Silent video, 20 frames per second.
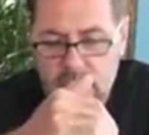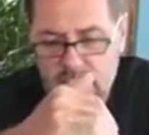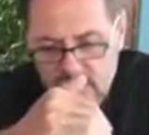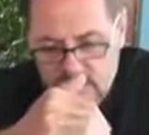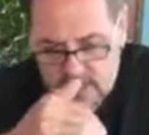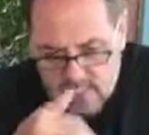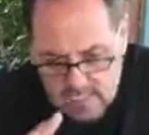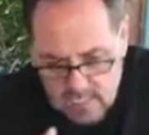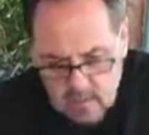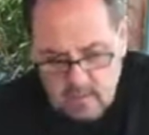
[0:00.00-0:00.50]

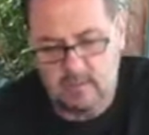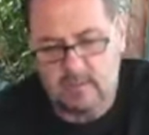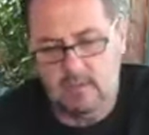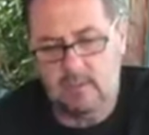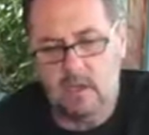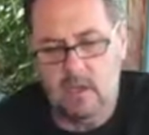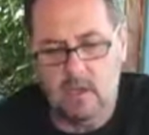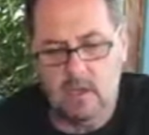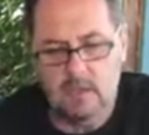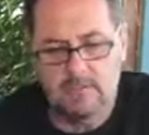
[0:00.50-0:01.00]

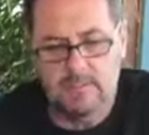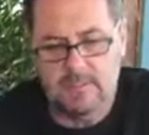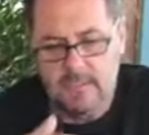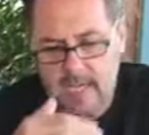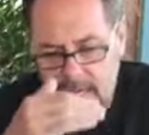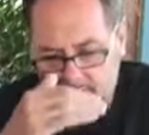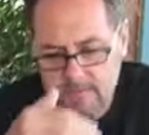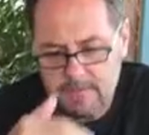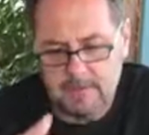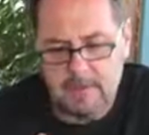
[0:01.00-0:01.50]
south of
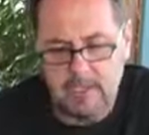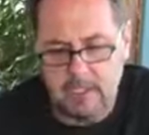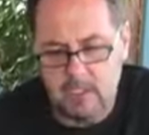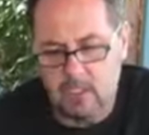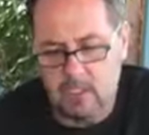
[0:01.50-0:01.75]
the African